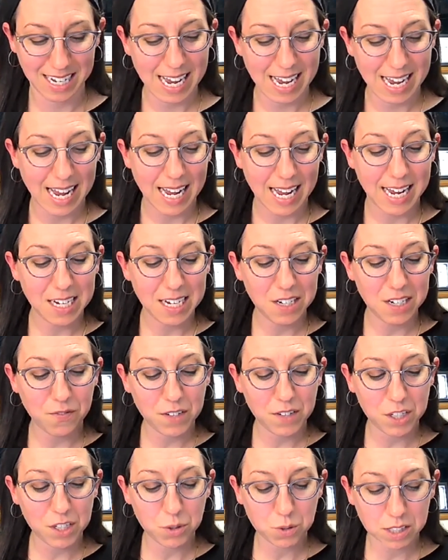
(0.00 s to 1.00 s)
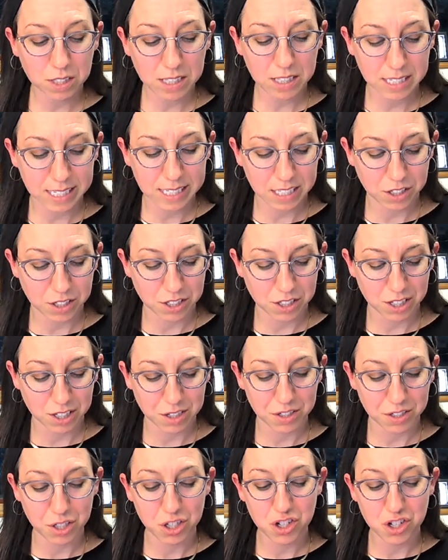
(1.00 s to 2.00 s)
Individual
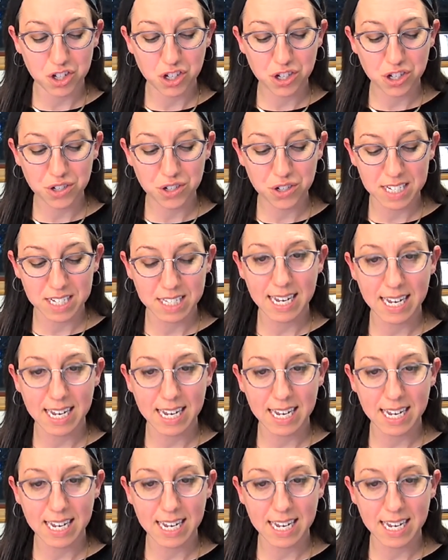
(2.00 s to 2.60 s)
teachers, students,